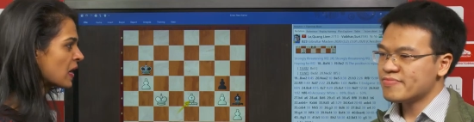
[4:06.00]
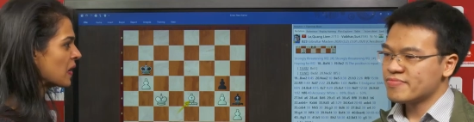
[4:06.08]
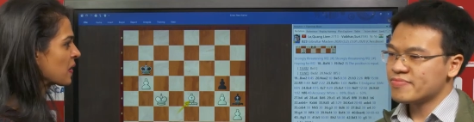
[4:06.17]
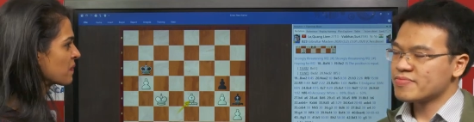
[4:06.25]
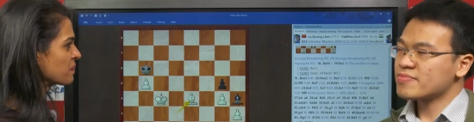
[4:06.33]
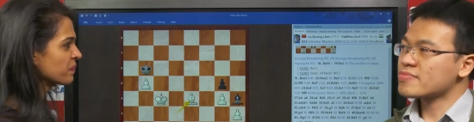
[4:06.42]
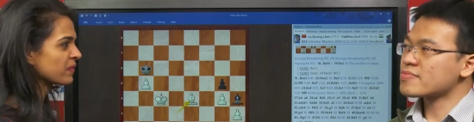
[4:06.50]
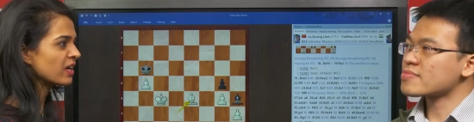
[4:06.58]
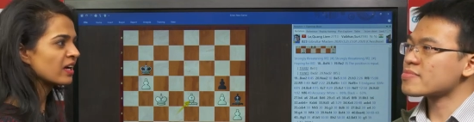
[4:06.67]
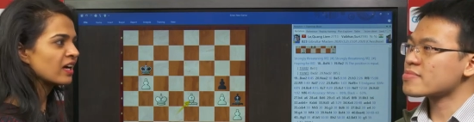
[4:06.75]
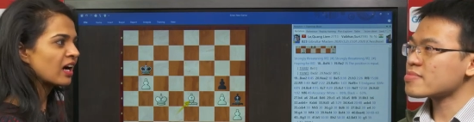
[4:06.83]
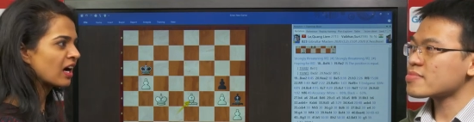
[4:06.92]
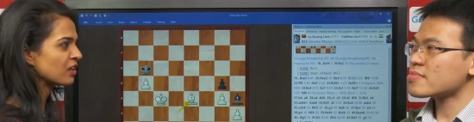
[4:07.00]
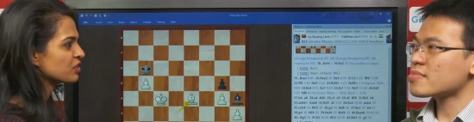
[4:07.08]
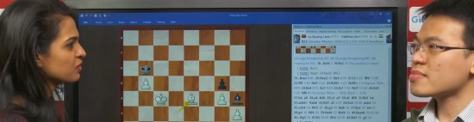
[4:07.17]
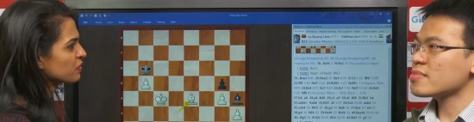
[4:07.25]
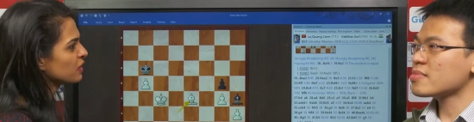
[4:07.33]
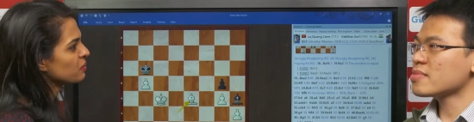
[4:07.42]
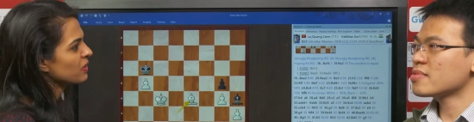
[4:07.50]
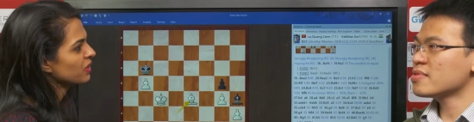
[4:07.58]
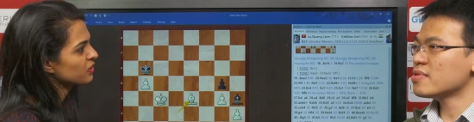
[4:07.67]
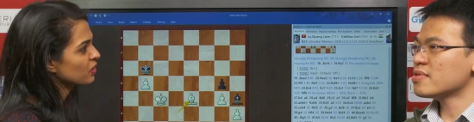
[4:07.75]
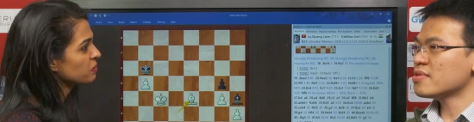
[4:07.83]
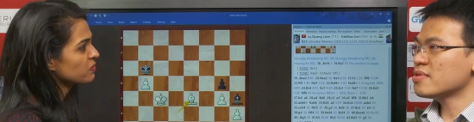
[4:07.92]
Speaker 1: Um, how do you feel
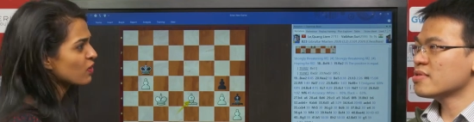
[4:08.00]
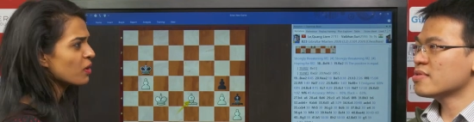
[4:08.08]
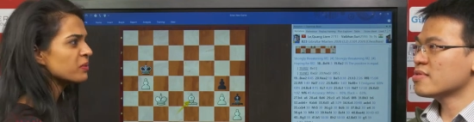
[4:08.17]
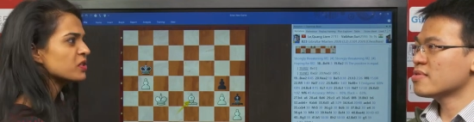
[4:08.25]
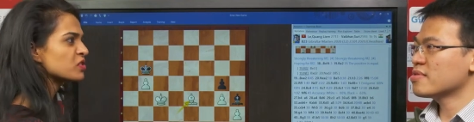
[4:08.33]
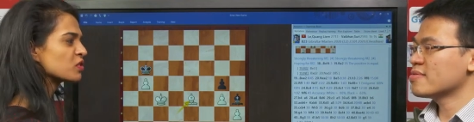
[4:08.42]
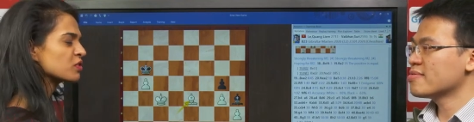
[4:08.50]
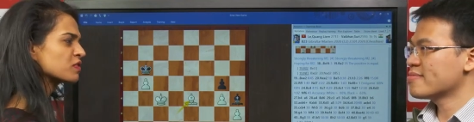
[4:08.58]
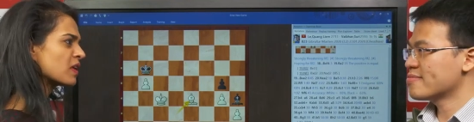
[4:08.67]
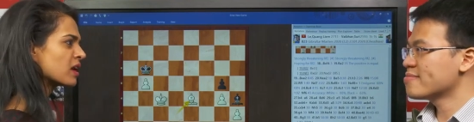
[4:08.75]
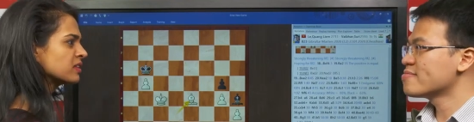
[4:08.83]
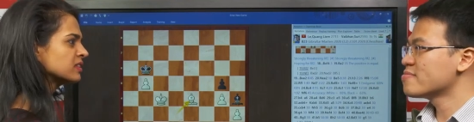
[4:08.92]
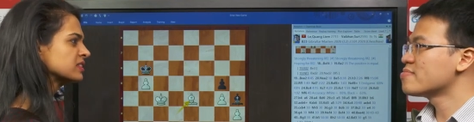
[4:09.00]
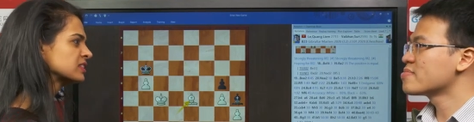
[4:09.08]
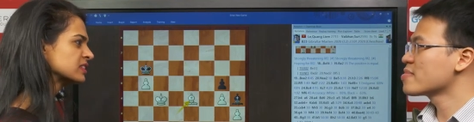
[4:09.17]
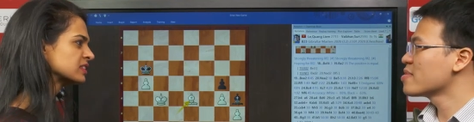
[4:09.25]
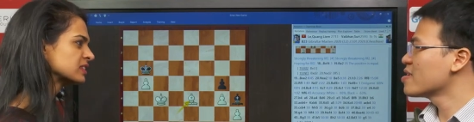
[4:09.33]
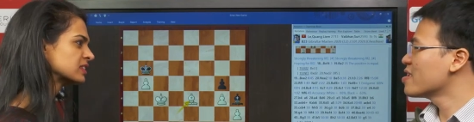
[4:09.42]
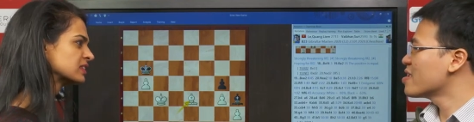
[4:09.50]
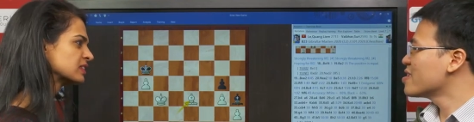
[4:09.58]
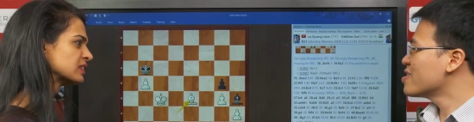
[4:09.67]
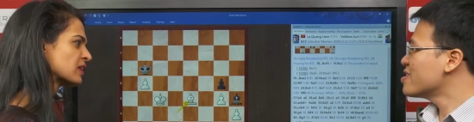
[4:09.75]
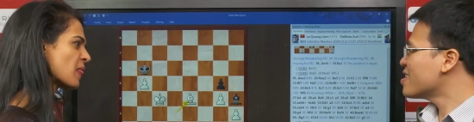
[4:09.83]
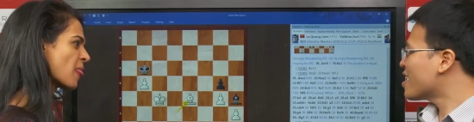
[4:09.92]
about your performance so far?
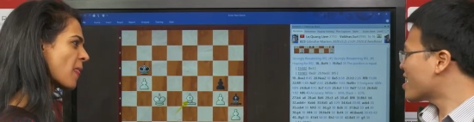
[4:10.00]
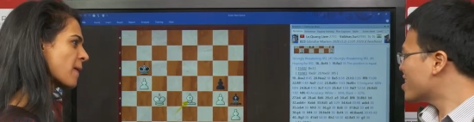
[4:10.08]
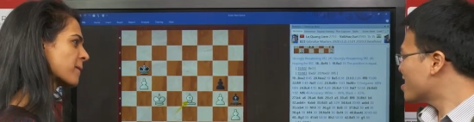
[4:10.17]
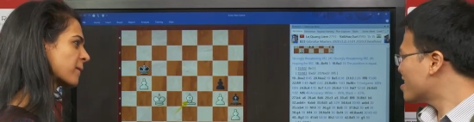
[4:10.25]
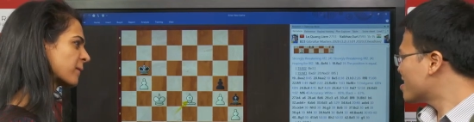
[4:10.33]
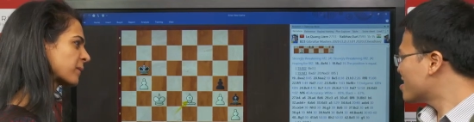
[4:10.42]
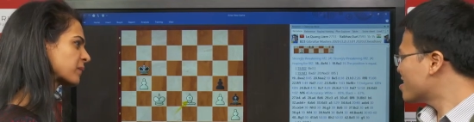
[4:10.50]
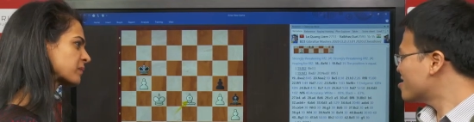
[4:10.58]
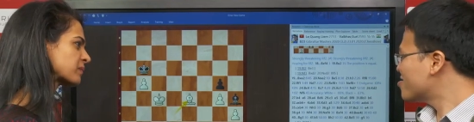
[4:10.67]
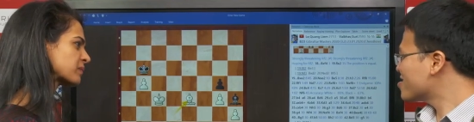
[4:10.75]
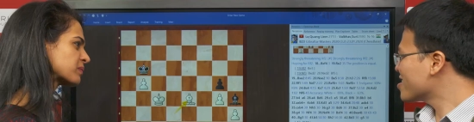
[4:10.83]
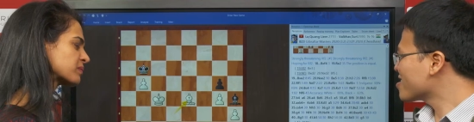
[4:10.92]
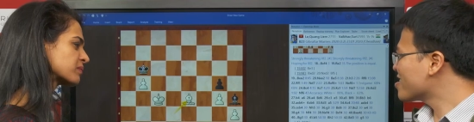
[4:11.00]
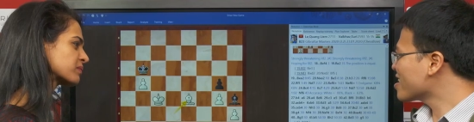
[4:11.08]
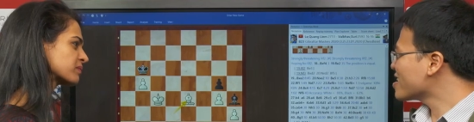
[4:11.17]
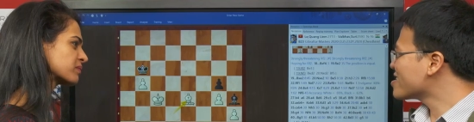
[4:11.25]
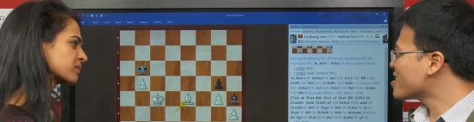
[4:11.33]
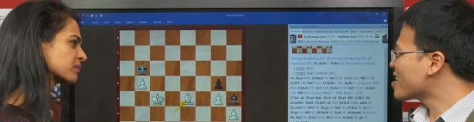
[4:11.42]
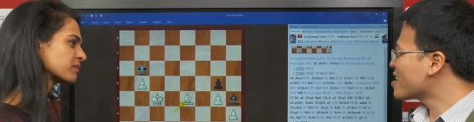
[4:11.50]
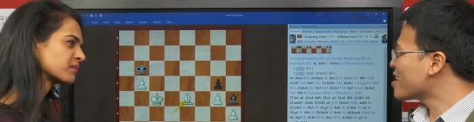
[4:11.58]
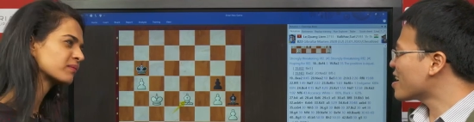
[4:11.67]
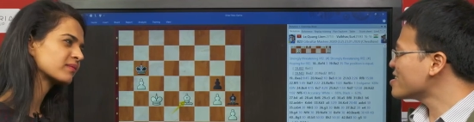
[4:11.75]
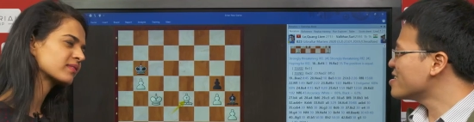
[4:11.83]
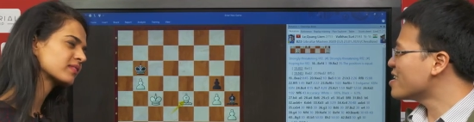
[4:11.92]
Speaker 2: Yeah, the interesting thing is that
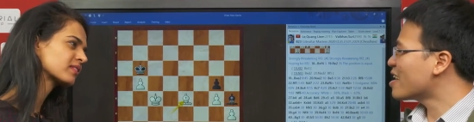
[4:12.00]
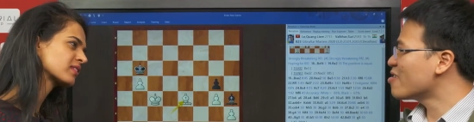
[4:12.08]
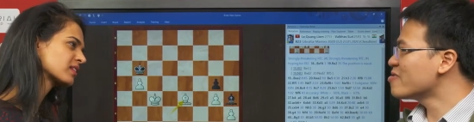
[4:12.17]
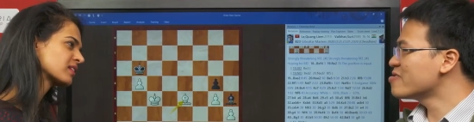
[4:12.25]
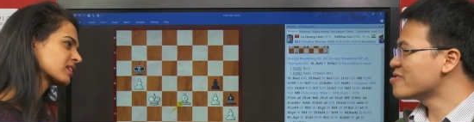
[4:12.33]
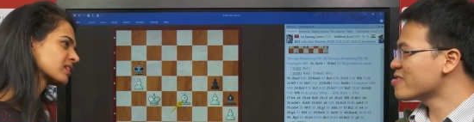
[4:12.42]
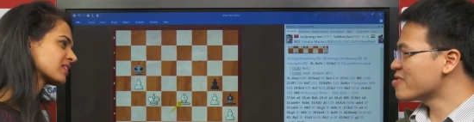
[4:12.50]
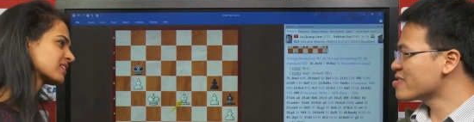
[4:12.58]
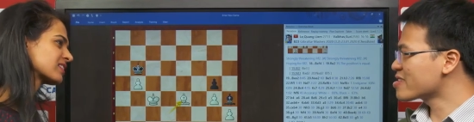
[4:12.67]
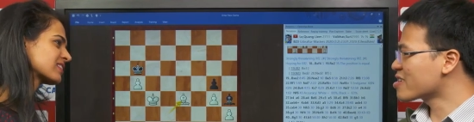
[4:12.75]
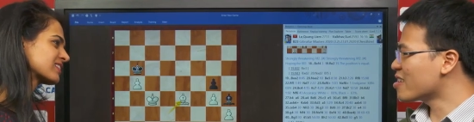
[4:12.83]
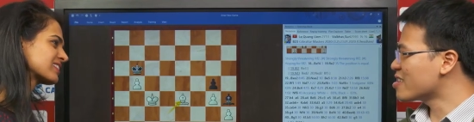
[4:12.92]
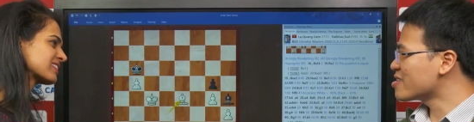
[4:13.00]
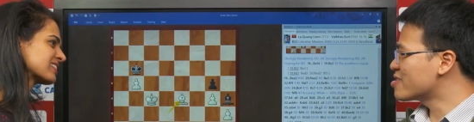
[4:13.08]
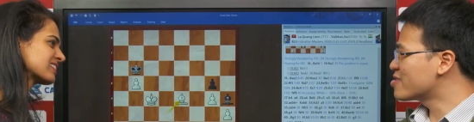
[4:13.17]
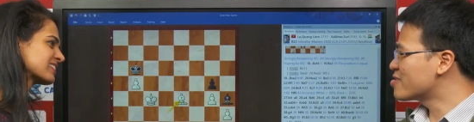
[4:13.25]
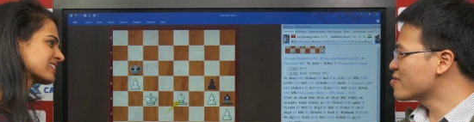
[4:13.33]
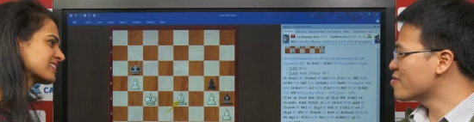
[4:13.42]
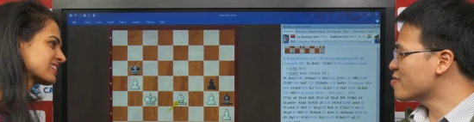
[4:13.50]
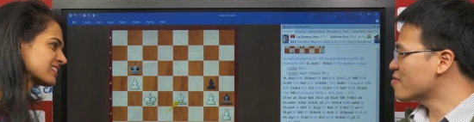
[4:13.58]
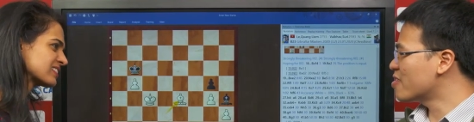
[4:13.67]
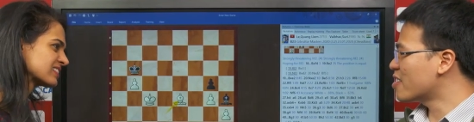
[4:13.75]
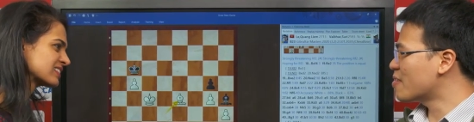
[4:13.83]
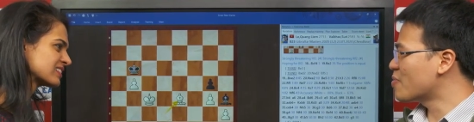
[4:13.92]
last year I also scored
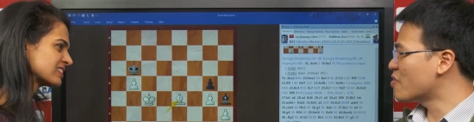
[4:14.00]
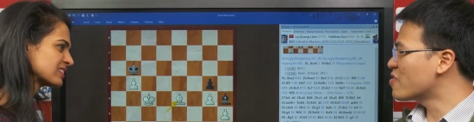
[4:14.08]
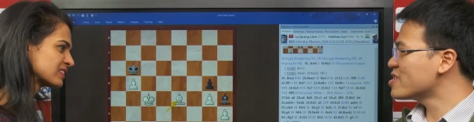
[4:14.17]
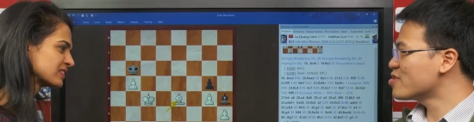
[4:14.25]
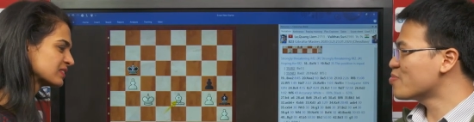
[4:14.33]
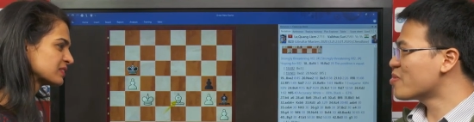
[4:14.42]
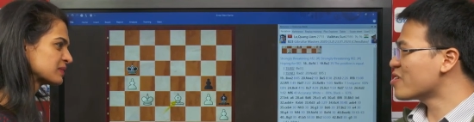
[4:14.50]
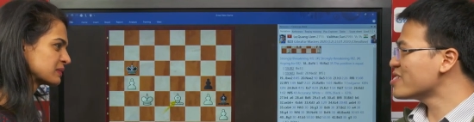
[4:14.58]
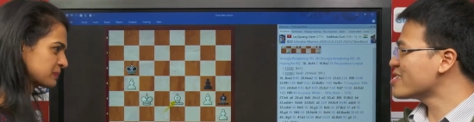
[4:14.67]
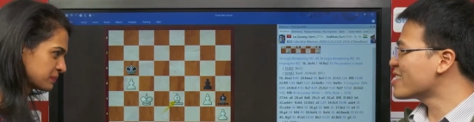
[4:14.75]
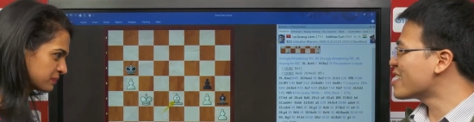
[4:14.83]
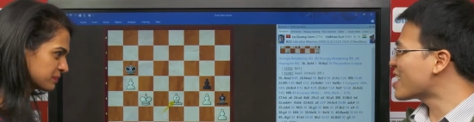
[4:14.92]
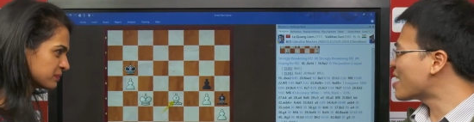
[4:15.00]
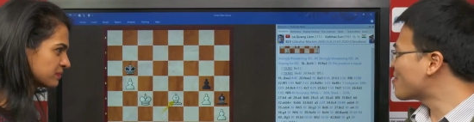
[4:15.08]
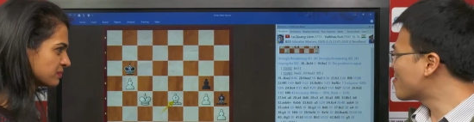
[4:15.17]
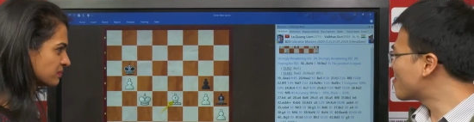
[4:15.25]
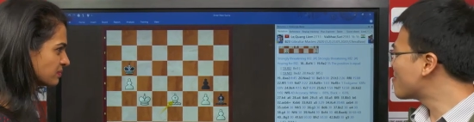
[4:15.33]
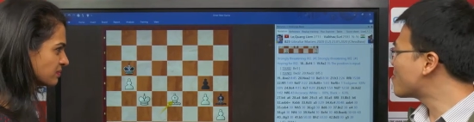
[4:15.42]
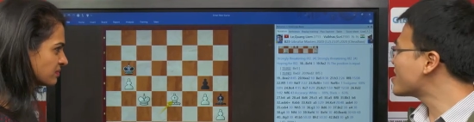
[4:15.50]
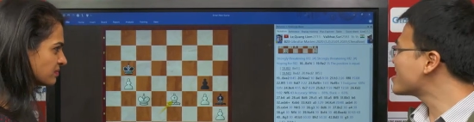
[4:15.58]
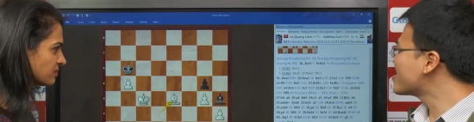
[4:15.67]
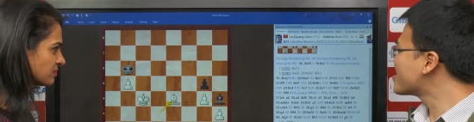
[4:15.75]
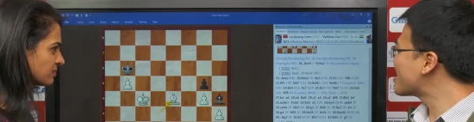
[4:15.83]
two, um, the first two points, and then I met the